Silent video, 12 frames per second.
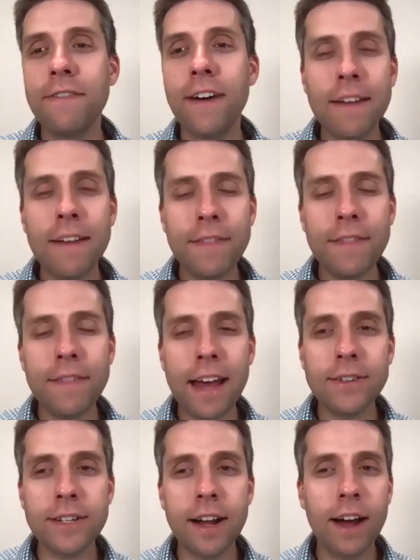5,000,
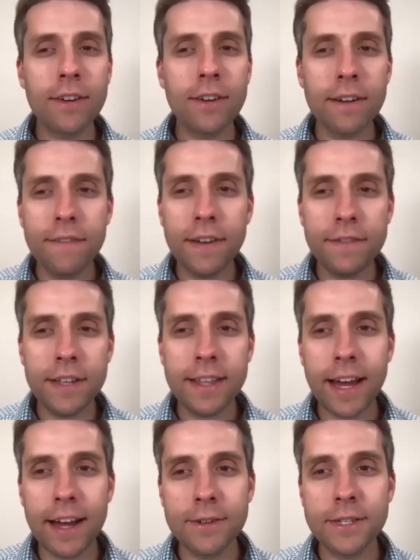
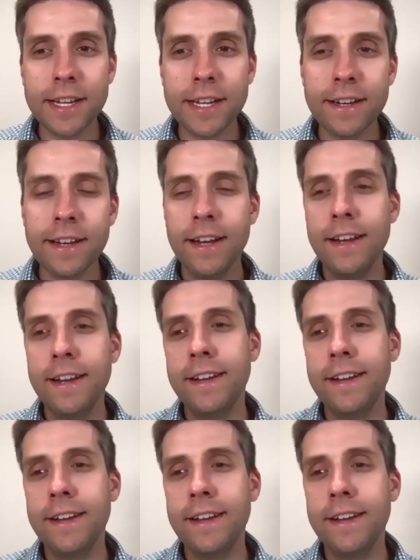150,000,